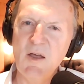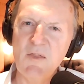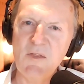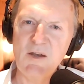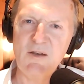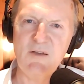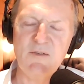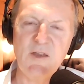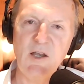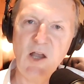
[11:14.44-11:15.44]
that it
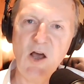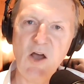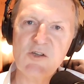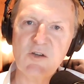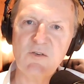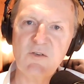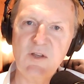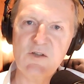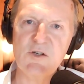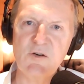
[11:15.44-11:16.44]
is the largest
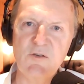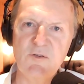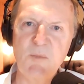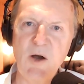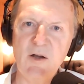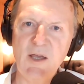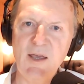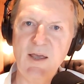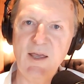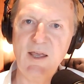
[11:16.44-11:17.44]
insurance
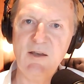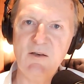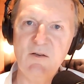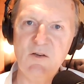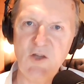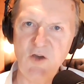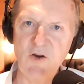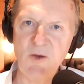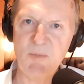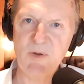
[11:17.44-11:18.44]
market in
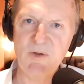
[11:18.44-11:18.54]
Europe.